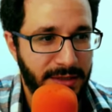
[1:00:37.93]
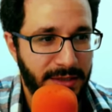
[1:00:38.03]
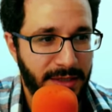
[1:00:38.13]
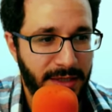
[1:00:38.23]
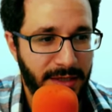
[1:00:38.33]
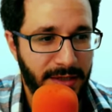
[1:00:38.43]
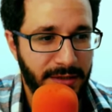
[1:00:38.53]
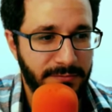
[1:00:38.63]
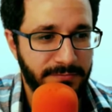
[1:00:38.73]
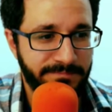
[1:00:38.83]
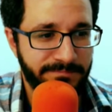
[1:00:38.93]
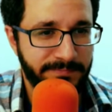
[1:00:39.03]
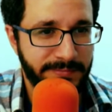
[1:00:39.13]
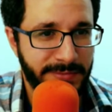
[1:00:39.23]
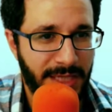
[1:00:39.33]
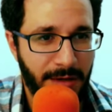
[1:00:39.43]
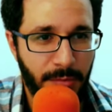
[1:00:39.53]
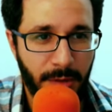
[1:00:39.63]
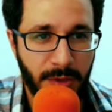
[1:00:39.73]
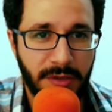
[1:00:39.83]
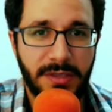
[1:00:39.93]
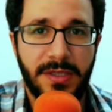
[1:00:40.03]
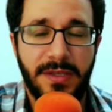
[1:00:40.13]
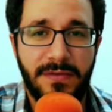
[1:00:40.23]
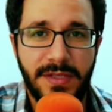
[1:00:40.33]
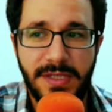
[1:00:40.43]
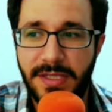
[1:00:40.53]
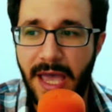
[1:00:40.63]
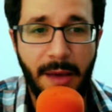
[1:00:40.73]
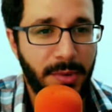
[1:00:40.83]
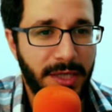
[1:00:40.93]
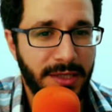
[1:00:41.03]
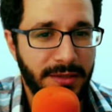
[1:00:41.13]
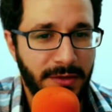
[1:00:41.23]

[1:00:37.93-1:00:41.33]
um, a bummer if this is happening.